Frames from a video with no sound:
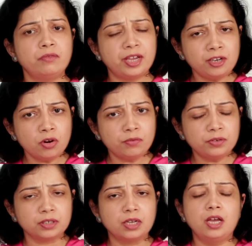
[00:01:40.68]
Very
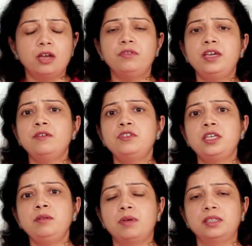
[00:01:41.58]
often, we have
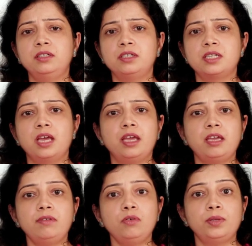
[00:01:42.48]
seen mothers,
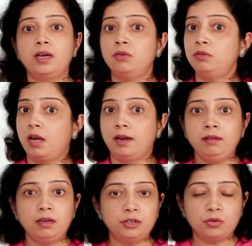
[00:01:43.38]
even without
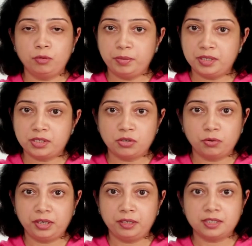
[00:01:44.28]
uncontrolled
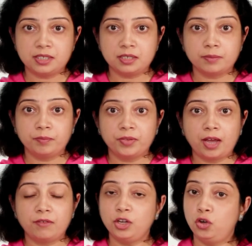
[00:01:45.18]
PCOD disease,
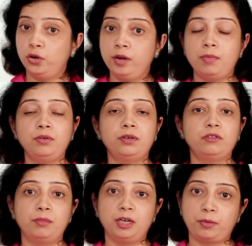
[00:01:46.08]
having good amount
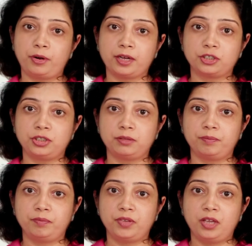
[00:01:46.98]
of milk
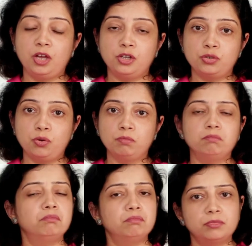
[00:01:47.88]
production.
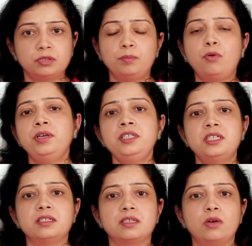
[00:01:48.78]
So, the
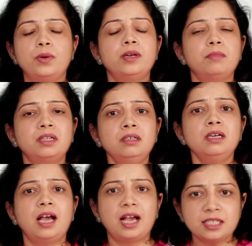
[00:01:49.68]
point is, when a
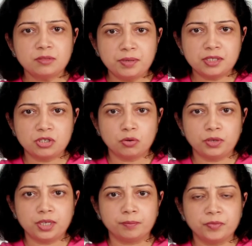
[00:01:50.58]
mother has
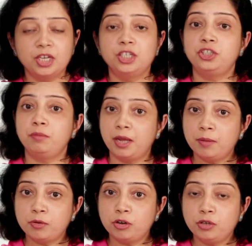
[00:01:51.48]
PCOD, she
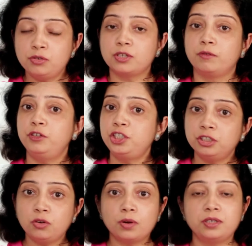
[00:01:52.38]
may produce
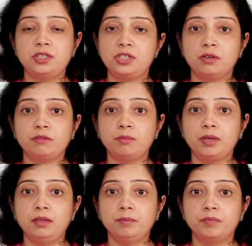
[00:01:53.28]
sufficient quantity of
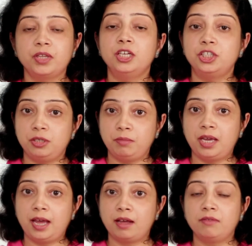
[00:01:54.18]
milk, she
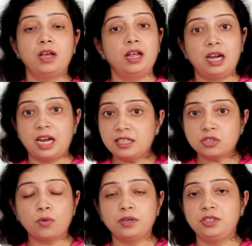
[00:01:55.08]
may have
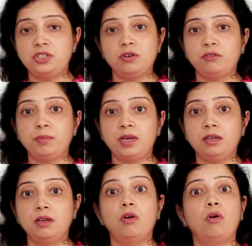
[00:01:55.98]
less quantity of
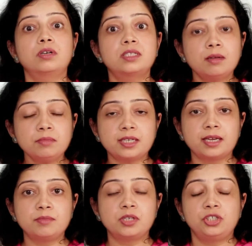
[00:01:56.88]
milk, or
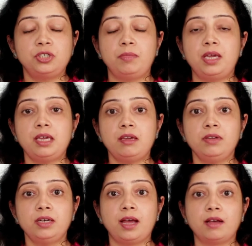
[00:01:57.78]
sometimes she may
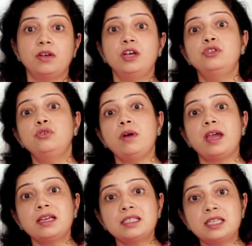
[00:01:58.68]
even have to
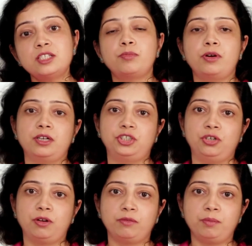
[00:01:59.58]
excess
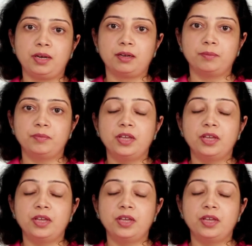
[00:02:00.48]
production of milk.